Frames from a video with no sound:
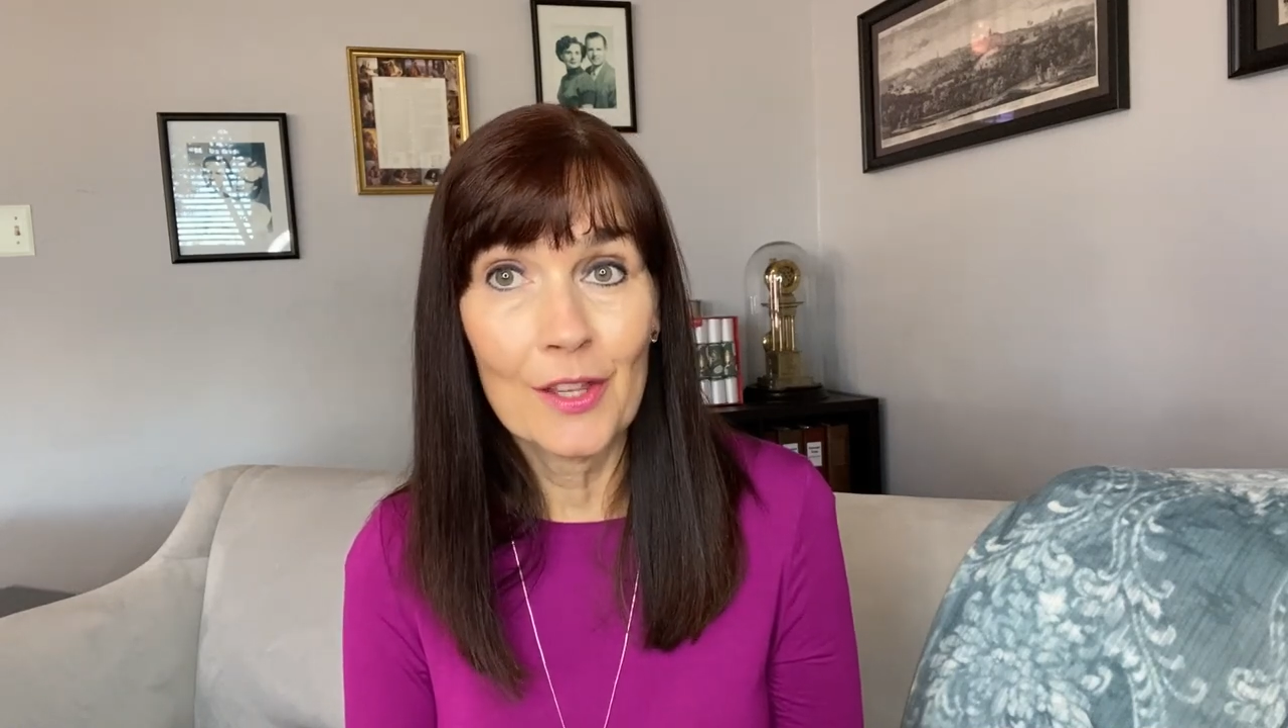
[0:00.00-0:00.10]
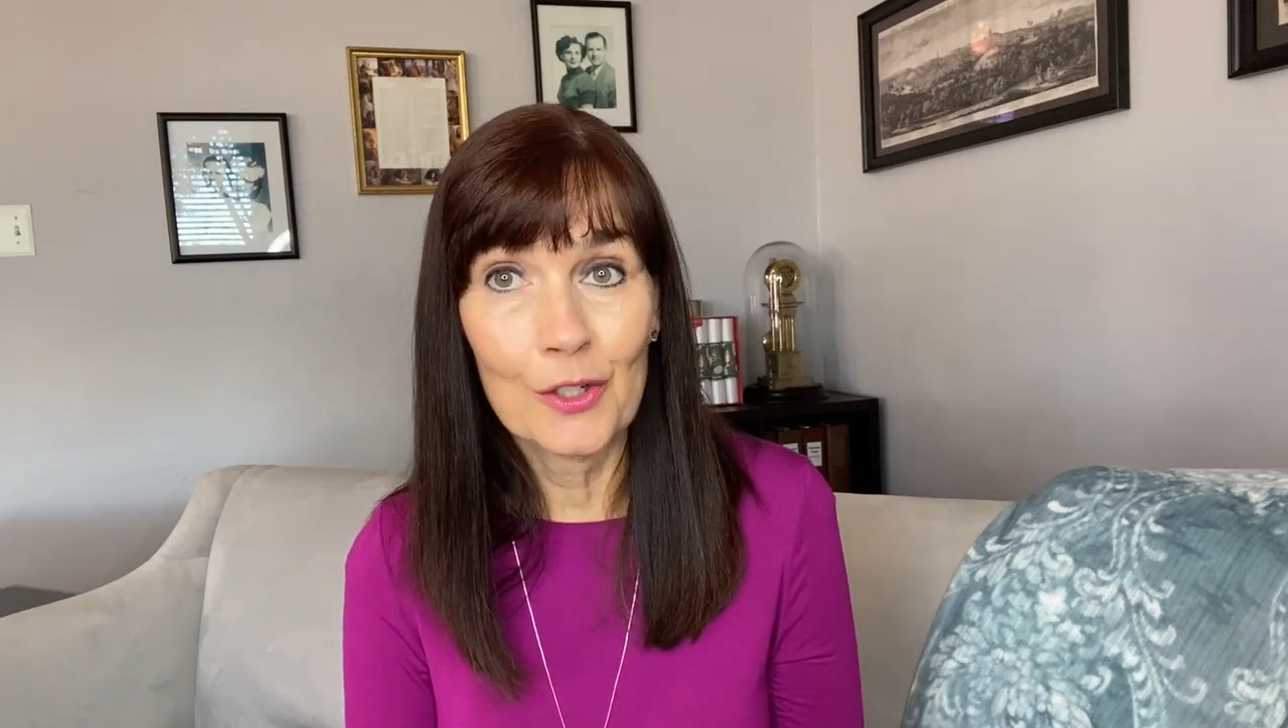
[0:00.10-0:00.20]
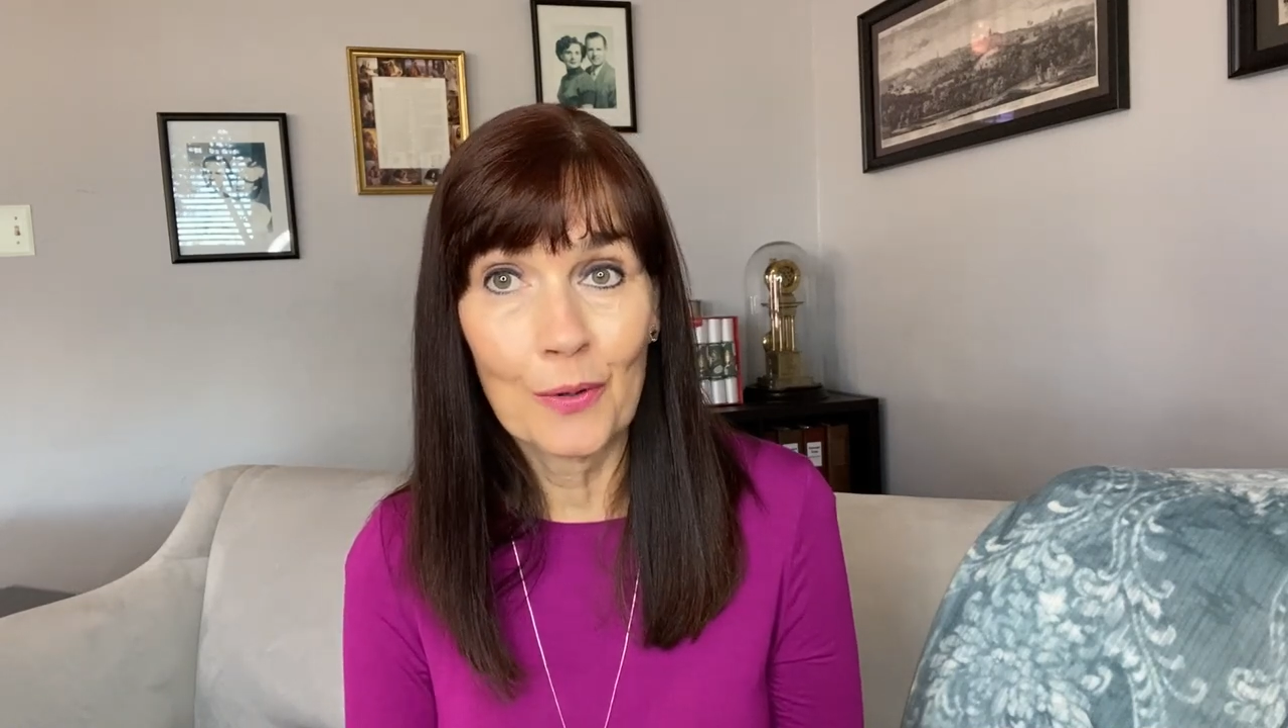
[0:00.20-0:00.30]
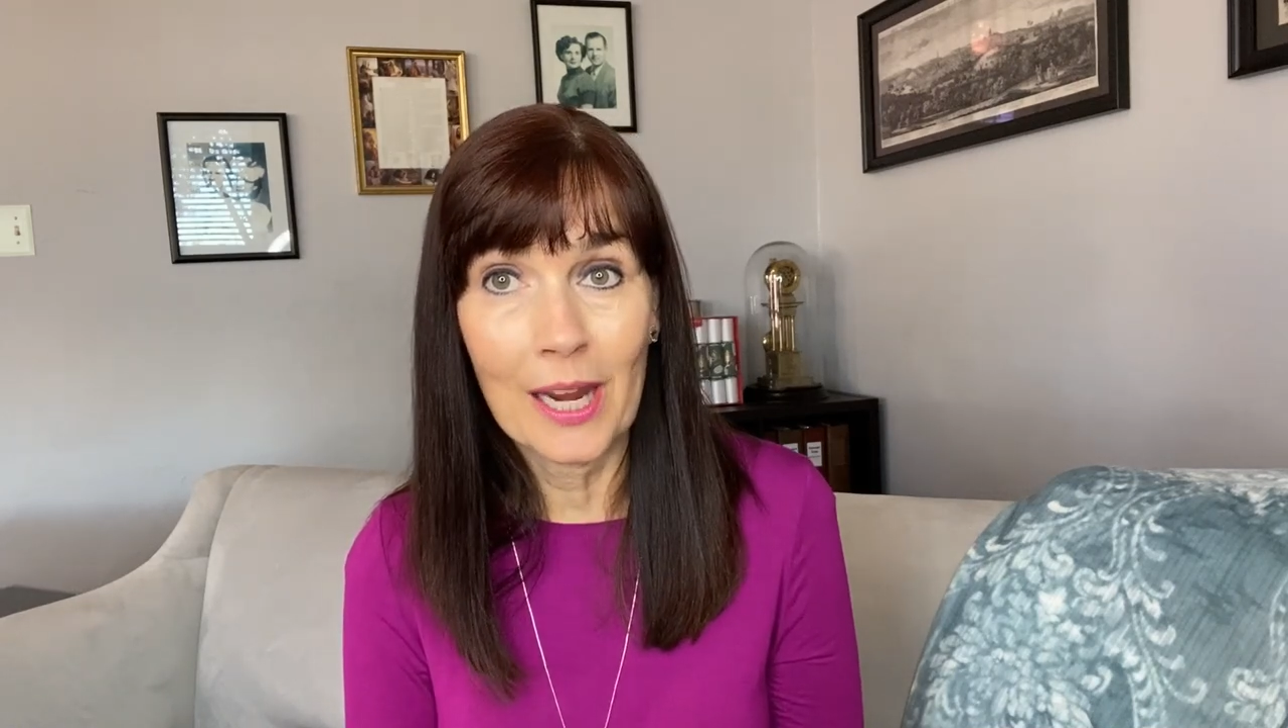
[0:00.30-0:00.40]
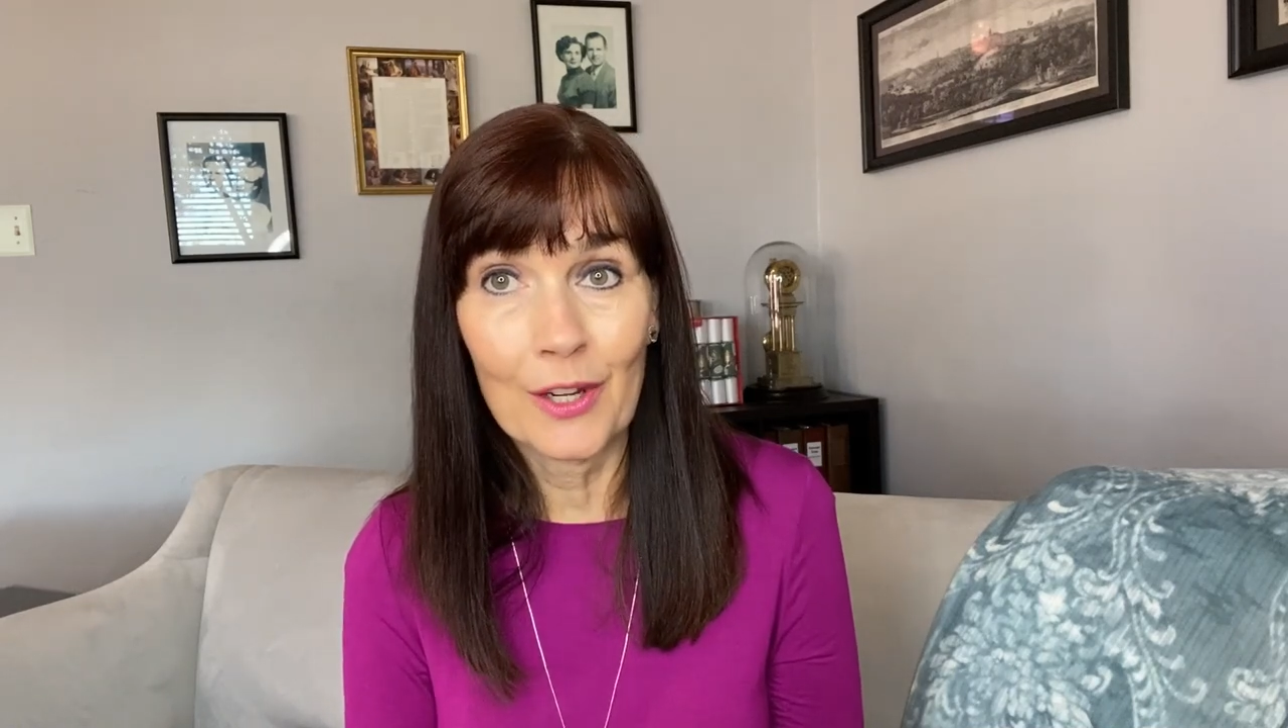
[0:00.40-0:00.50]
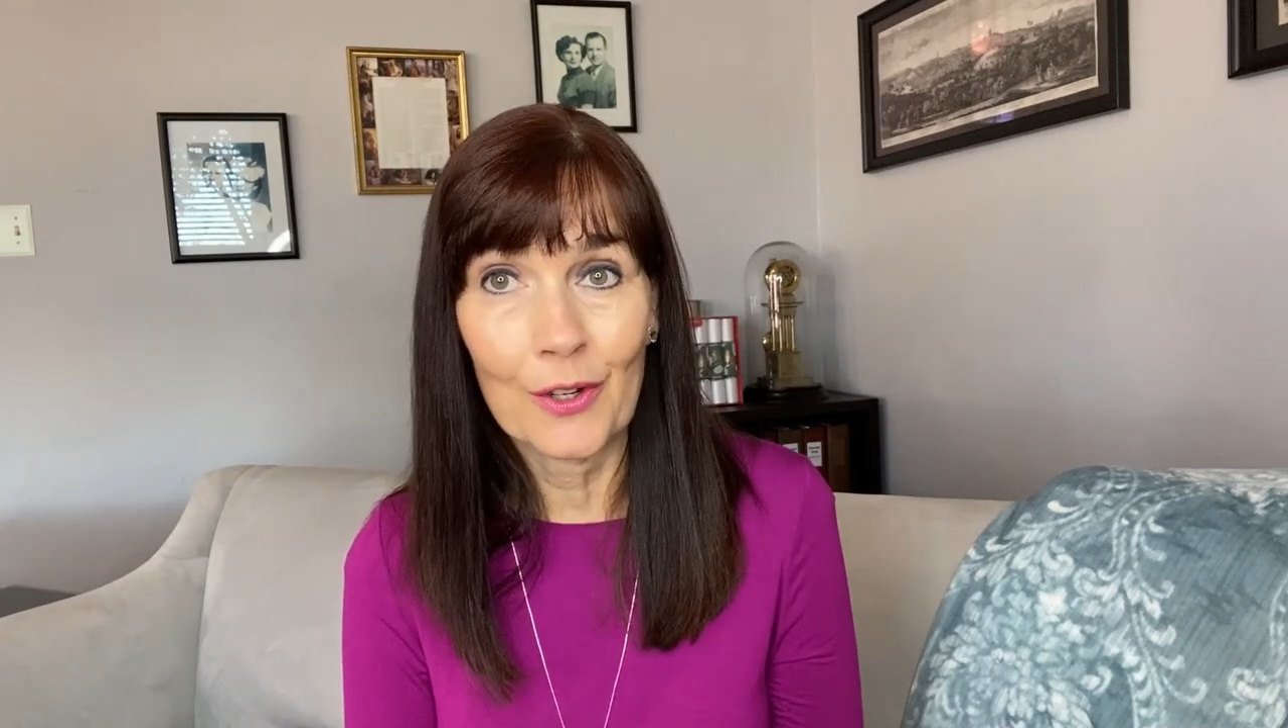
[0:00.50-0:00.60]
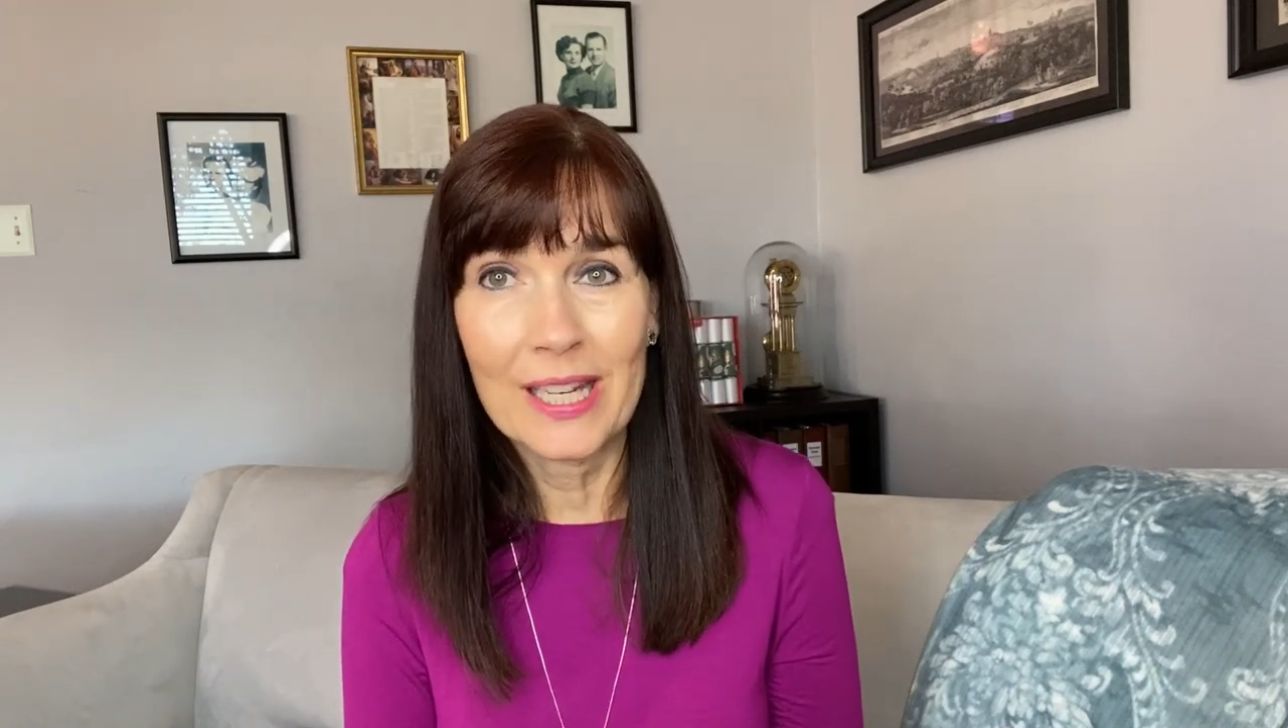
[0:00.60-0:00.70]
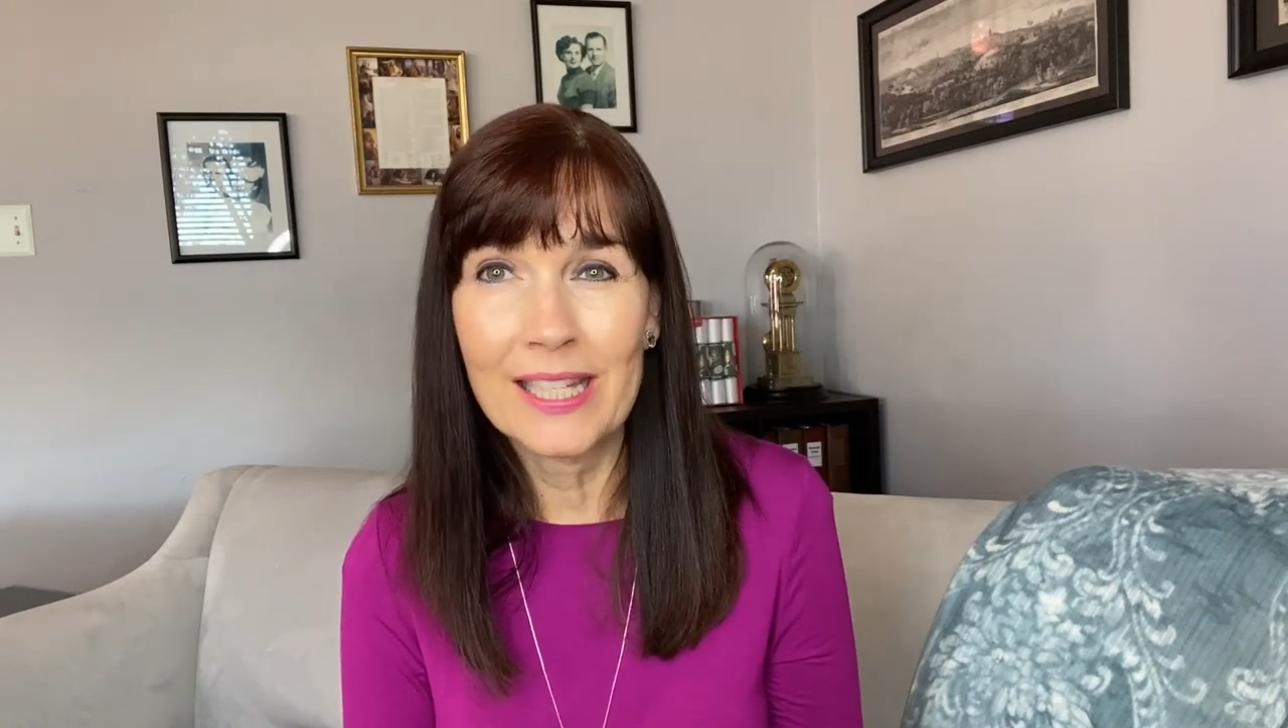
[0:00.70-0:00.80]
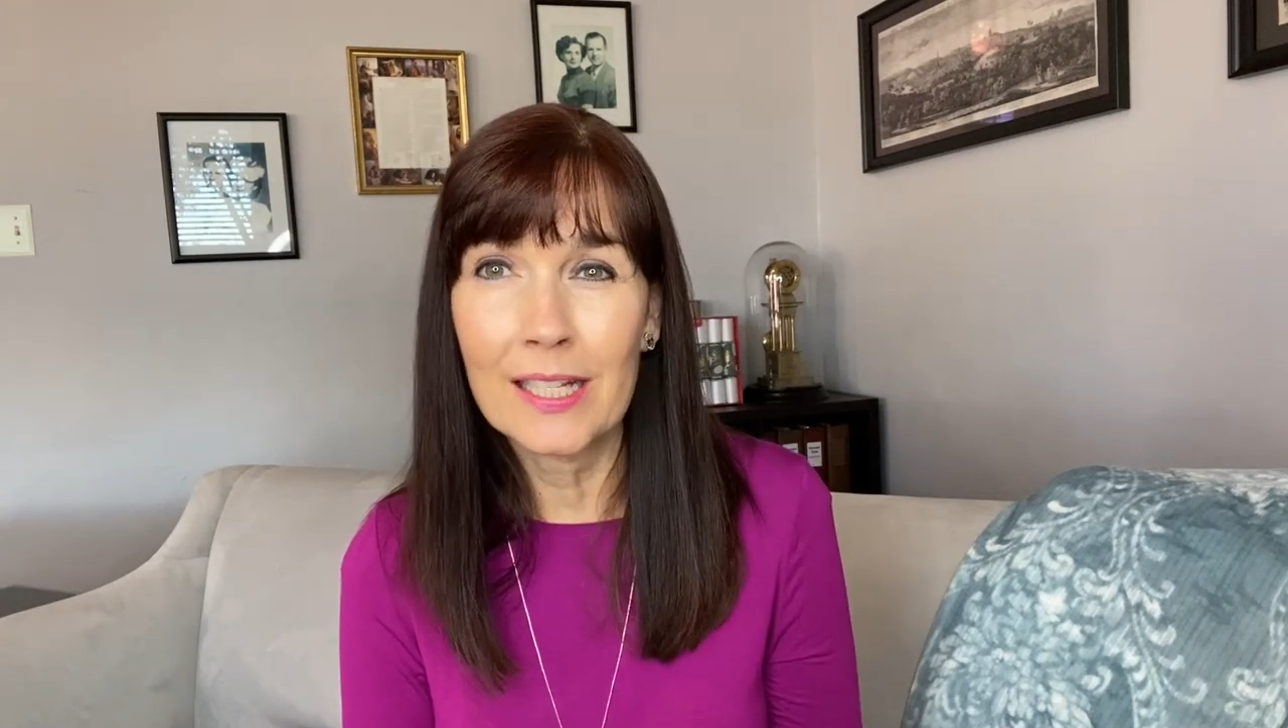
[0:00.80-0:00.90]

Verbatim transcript: the trainer is